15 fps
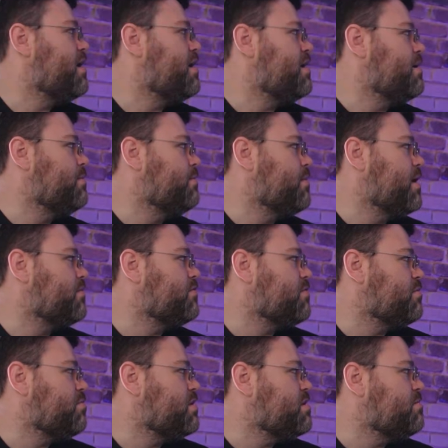um, and so
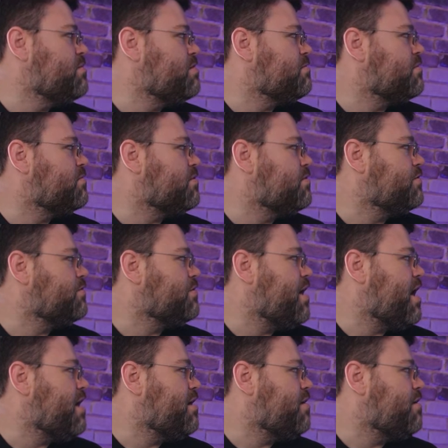the PWM controller is an
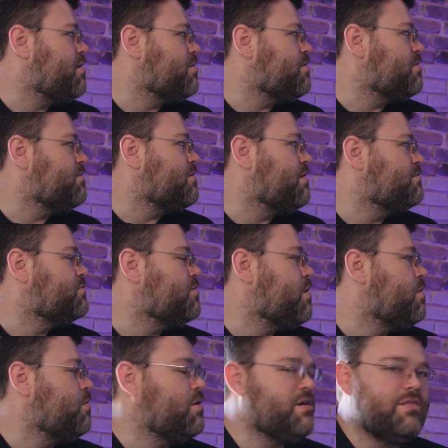
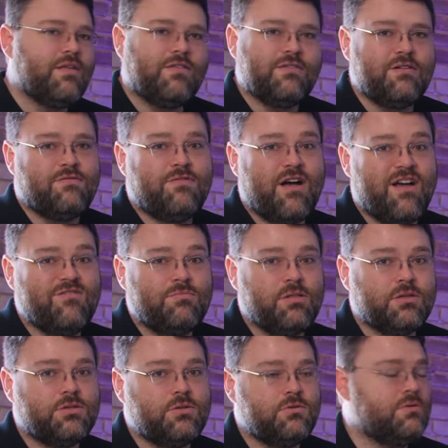IR35201, that's in a 5
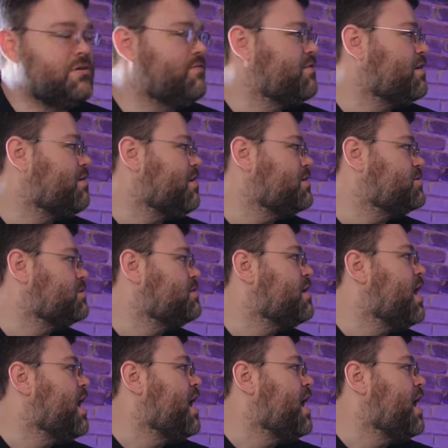plus 2 configuration.